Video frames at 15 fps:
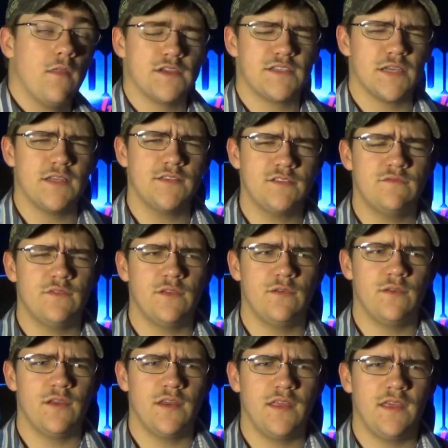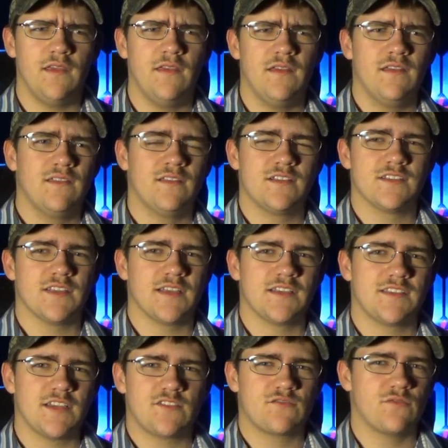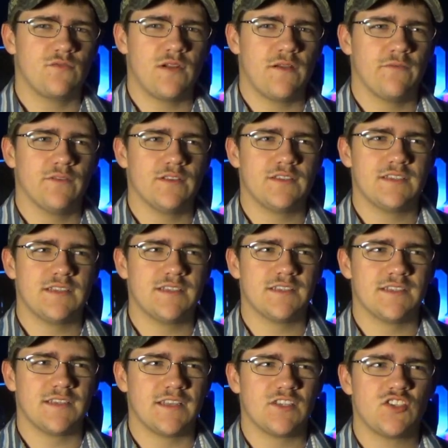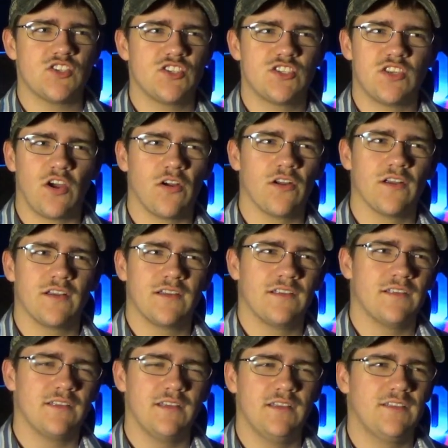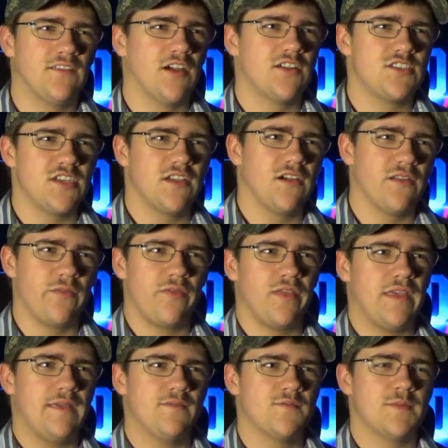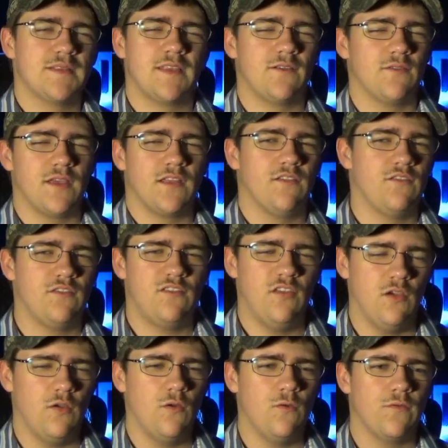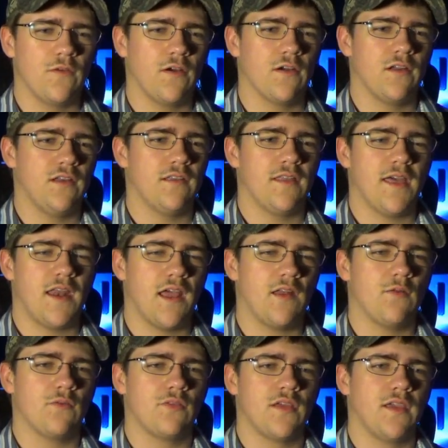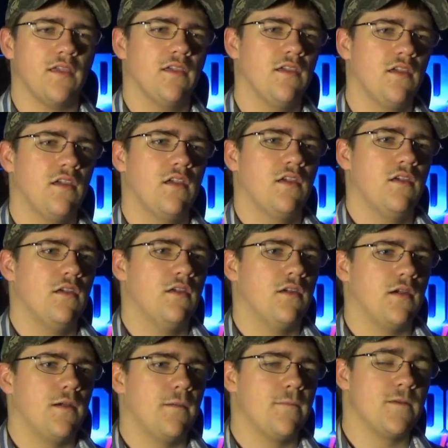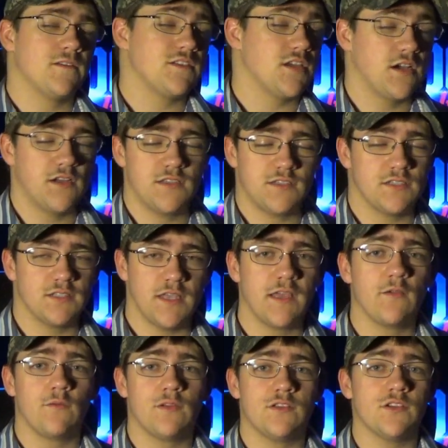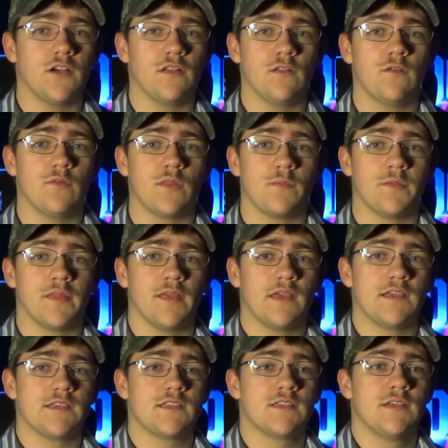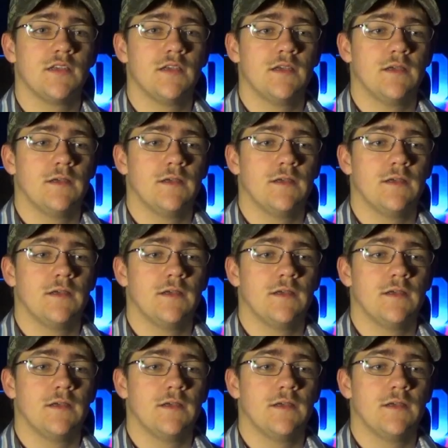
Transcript: There's tons of nudity. There's like sexual references, and they start touching on themes, but they don't get too far into that, I don't think. There's tons of language all over the place.